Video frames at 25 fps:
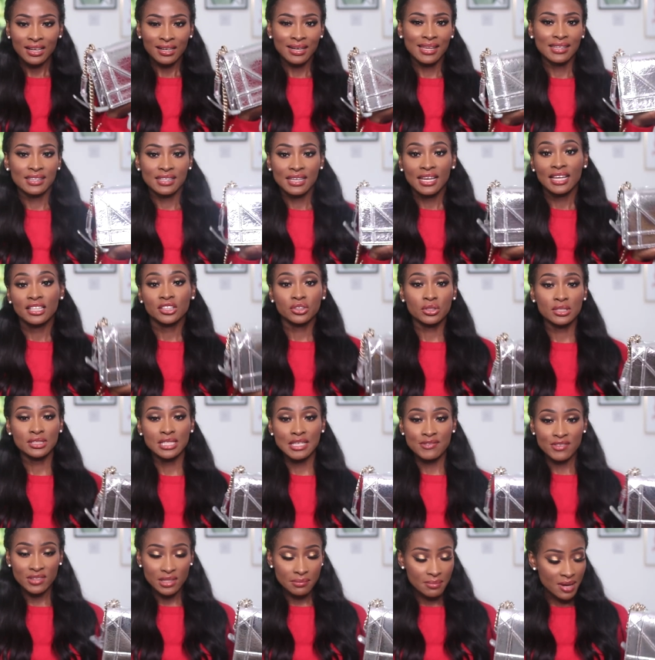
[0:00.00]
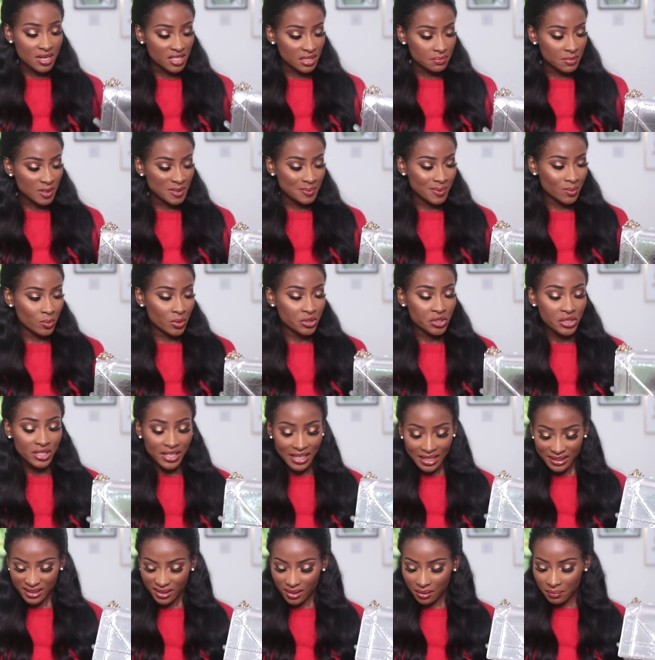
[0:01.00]
But it does give you the measurement, but when you
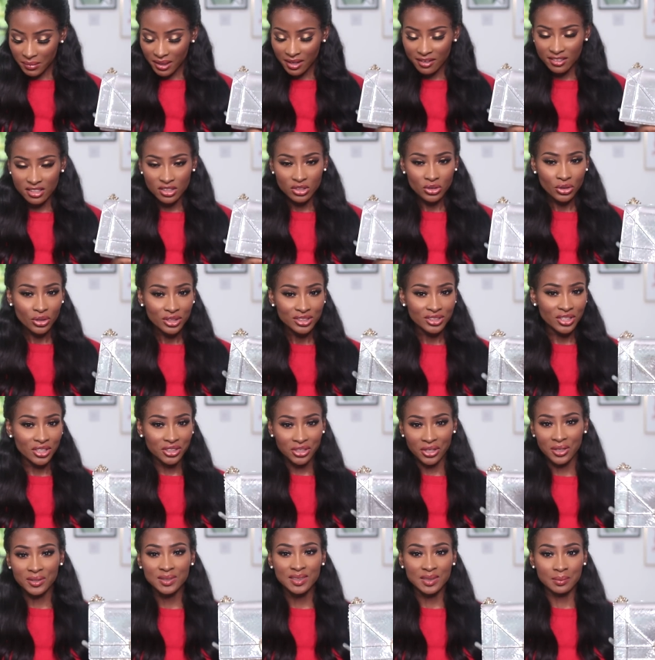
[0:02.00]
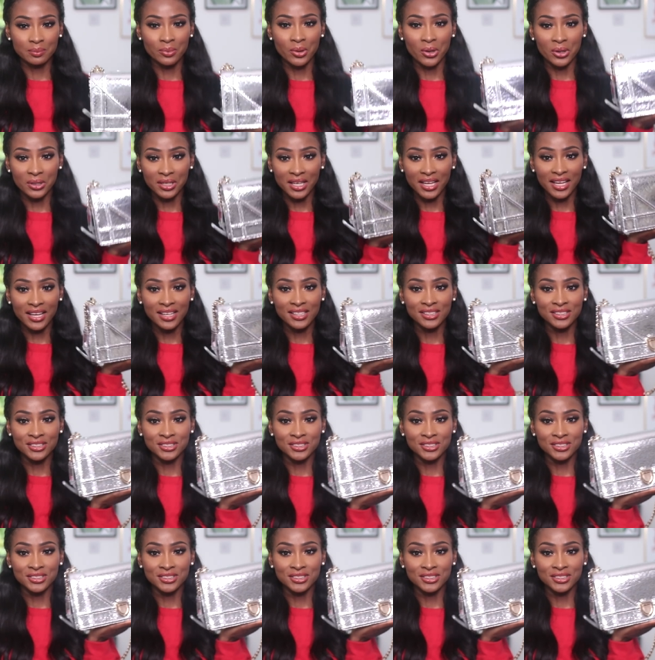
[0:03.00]
get them, it looks a lot smaller.